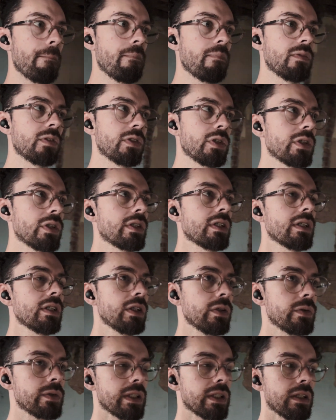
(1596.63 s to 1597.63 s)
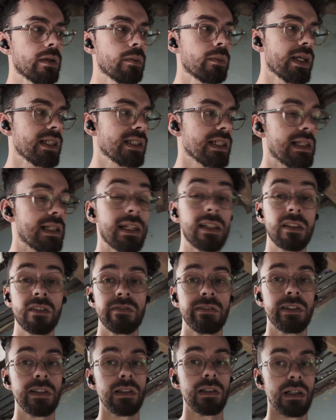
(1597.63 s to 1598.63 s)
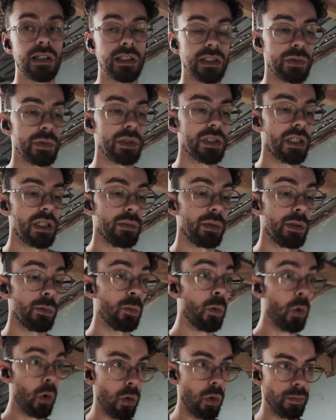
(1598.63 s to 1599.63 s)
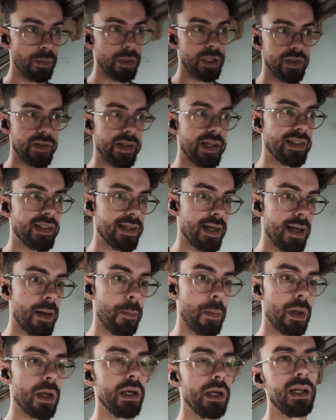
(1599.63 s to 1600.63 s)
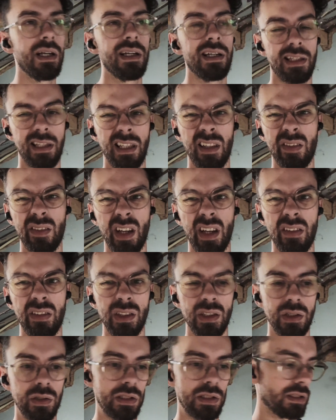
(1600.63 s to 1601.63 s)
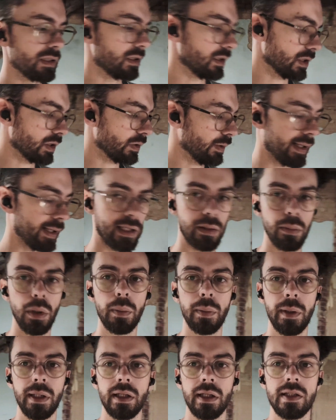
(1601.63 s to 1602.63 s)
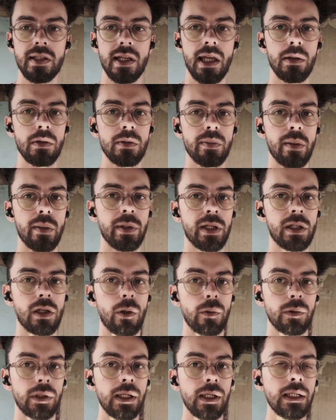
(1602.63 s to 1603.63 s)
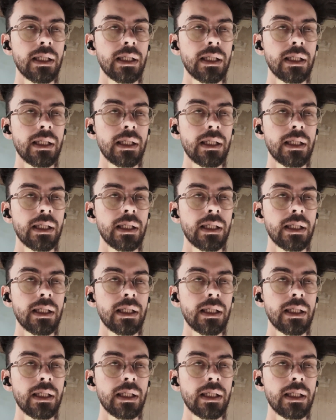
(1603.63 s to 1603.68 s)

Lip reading: just using them basically as fill lights, which are going to be warm because they're dim. And then if I ever do need to just crank them up, I can set them to be a bit colder.